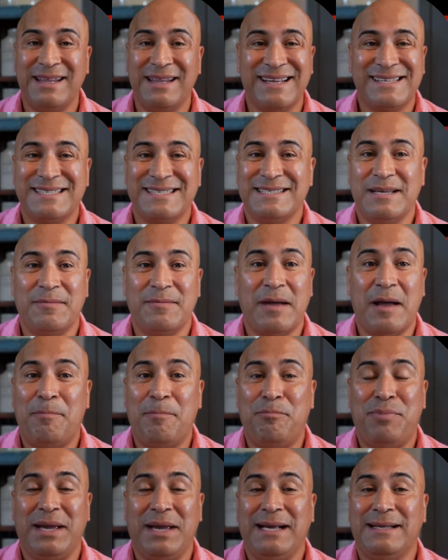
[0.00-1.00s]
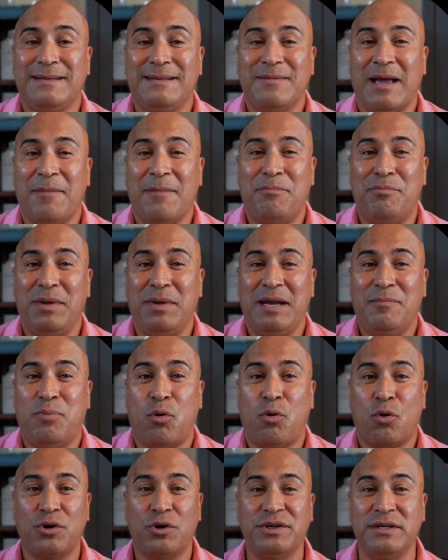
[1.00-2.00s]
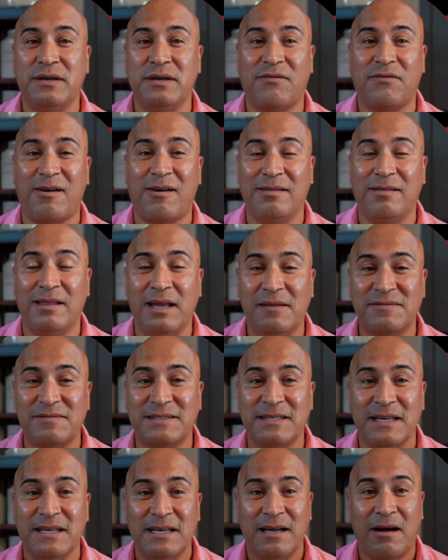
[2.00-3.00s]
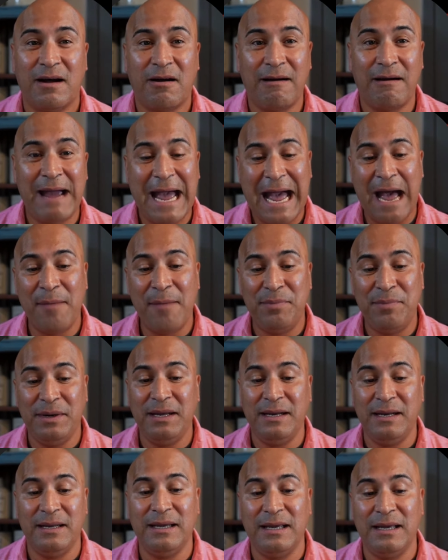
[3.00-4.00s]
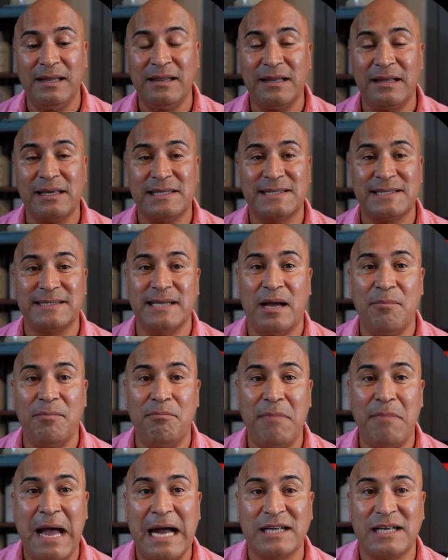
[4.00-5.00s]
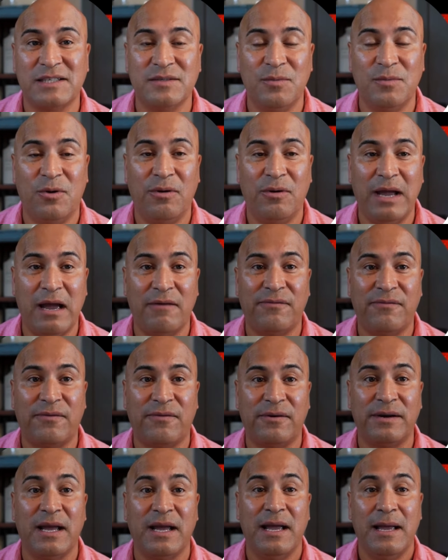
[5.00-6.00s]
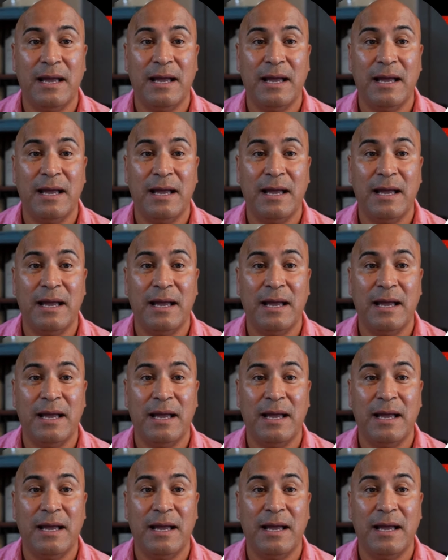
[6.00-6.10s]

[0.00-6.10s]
This is a big portion of our lifts are happening in this sub-maximal effort